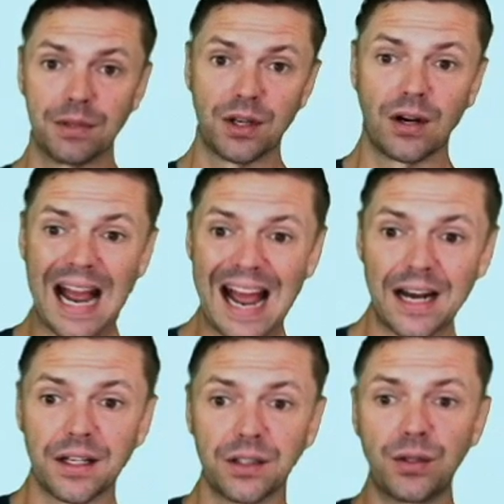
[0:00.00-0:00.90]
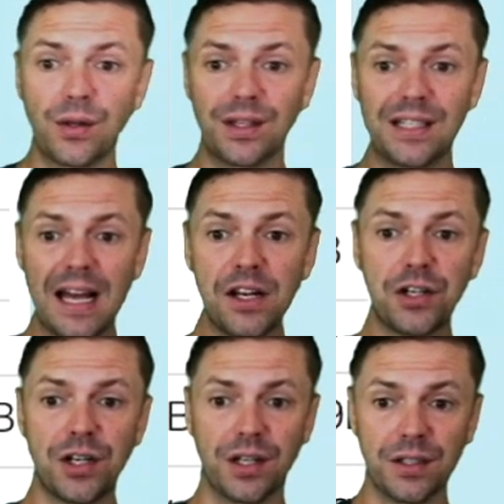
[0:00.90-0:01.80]
are adding to the
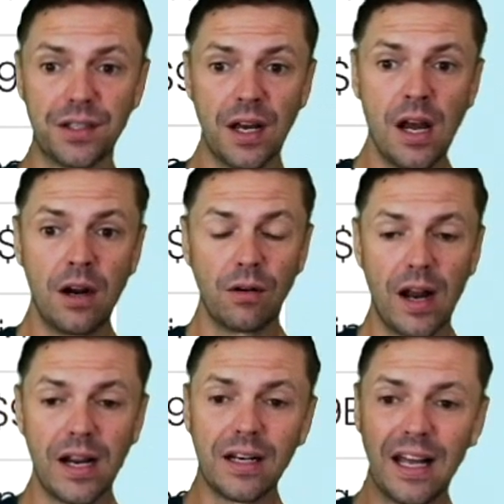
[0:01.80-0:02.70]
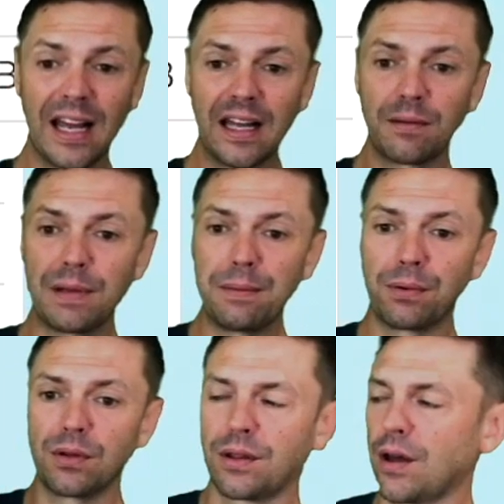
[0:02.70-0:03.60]
tensions, right? And
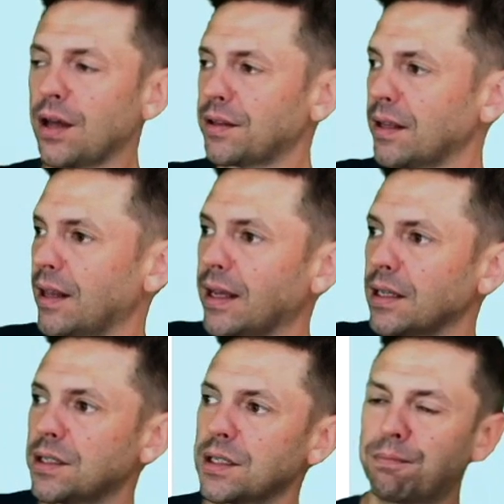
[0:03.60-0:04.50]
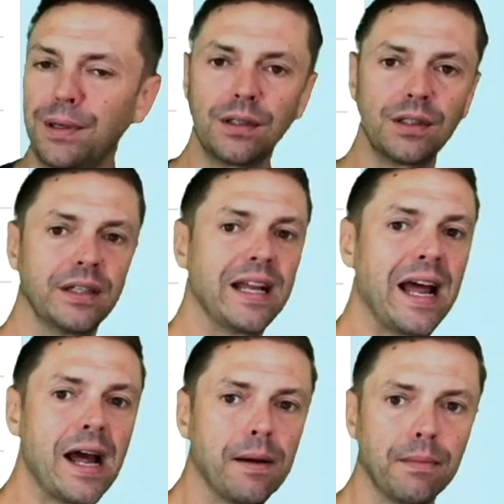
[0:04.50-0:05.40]
people thought that they could just build a
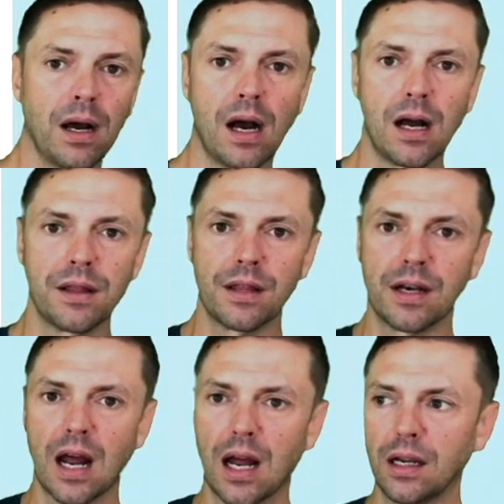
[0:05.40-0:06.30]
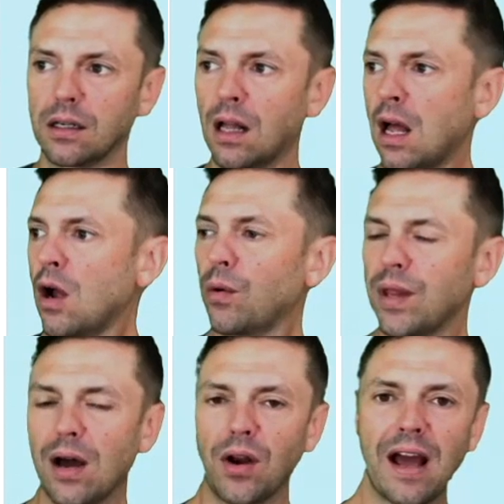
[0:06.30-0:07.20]
dam on the Nile
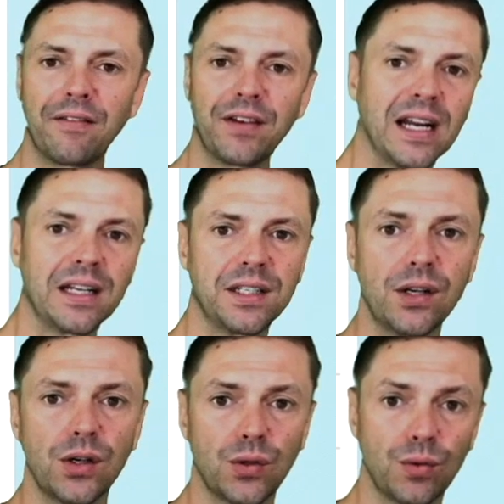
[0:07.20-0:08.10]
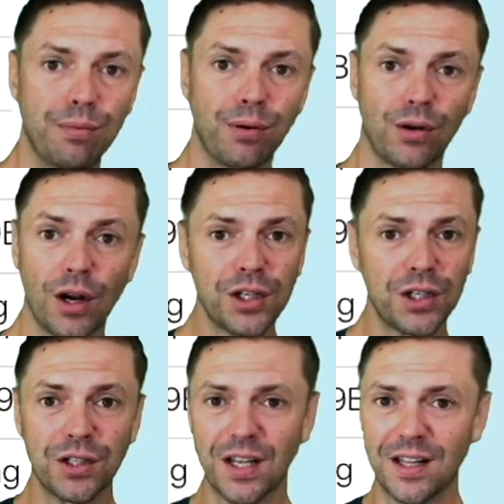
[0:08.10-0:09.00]
without having any serious
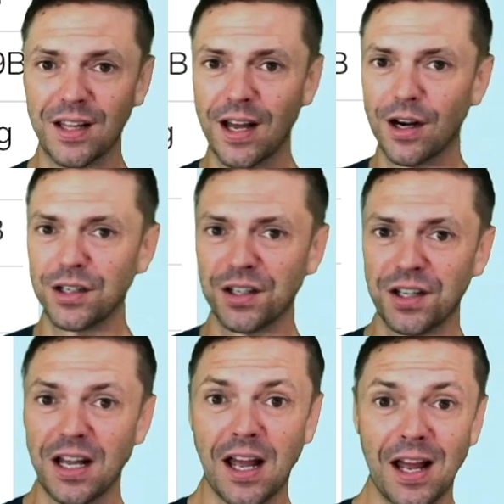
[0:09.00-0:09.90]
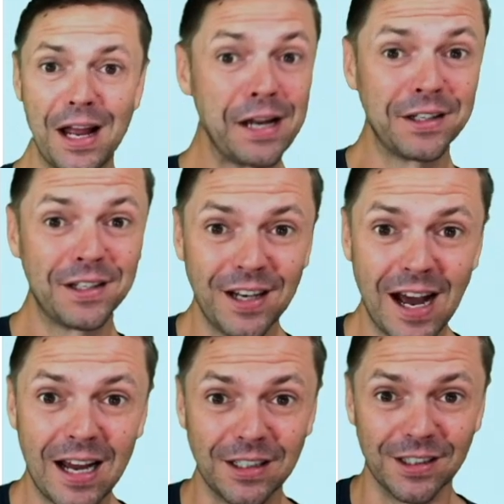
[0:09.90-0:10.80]
repercussions, and they are just in
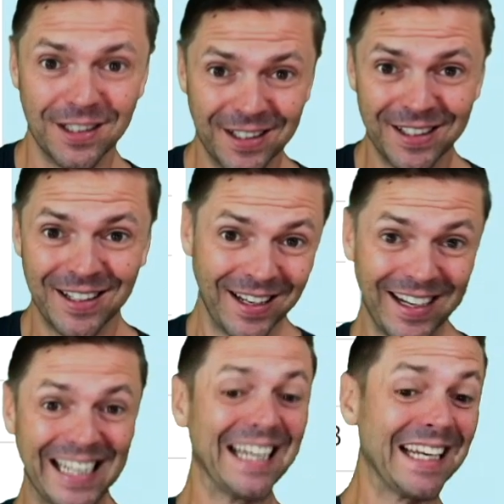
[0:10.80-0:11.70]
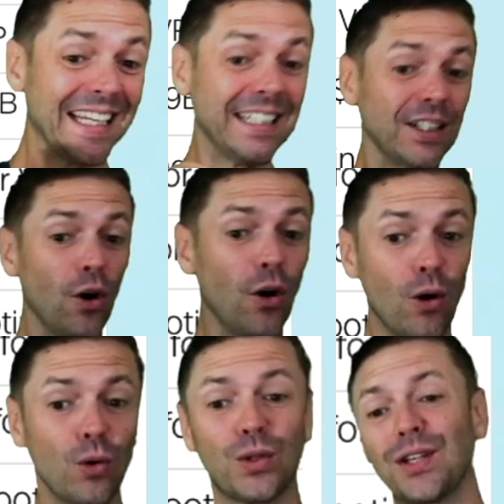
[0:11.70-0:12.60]
denial. Get it?
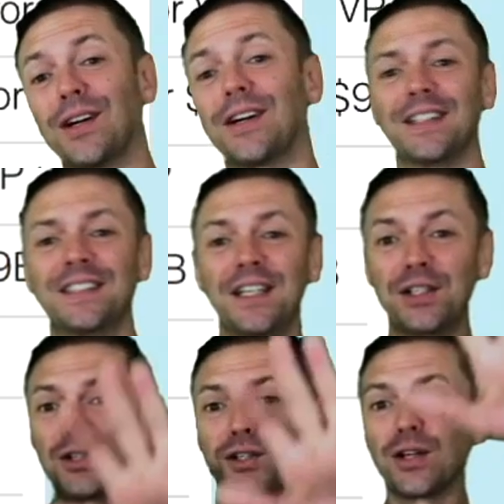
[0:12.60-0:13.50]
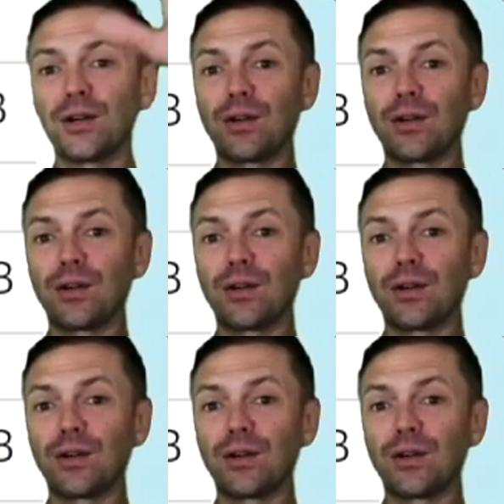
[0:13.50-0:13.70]
Oh, sorry, teacher joke,